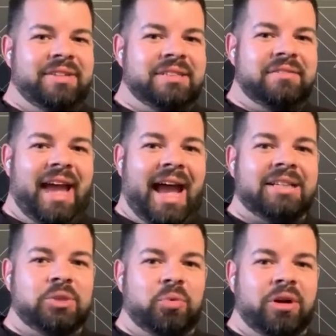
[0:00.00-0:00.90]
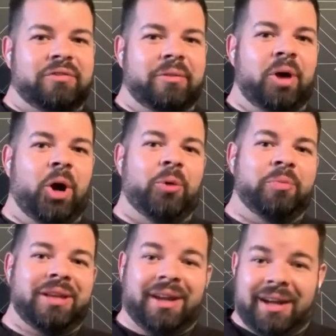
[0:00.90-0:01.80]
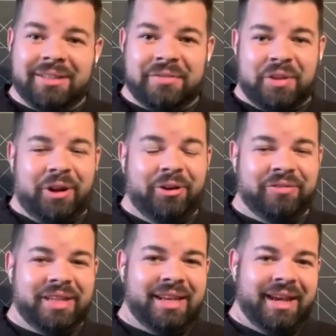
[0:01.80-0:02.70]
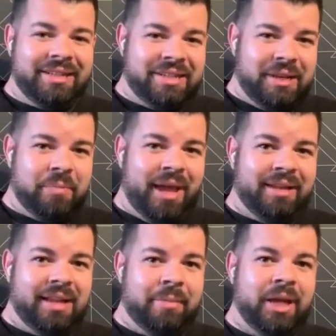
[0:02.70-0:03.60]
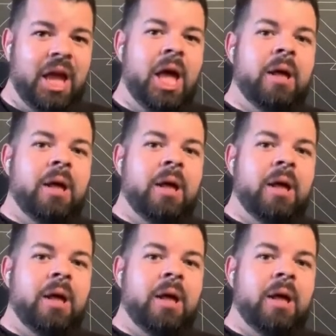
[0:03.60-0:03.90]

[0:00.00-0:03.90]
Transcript: of us have had to work from home because of the COVID 19 pandemic,